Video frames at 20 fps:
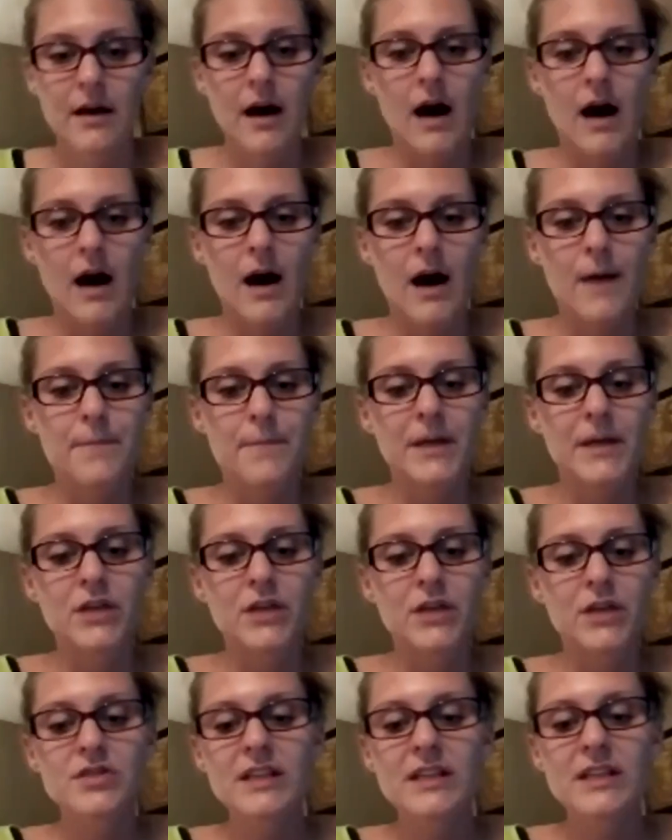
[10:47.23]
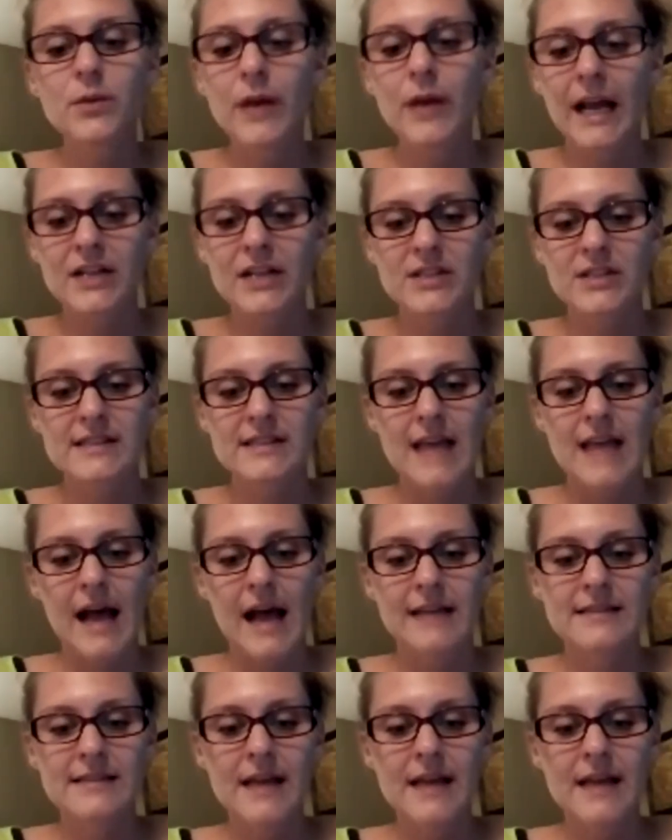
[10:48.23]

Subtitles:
But usually when I just ask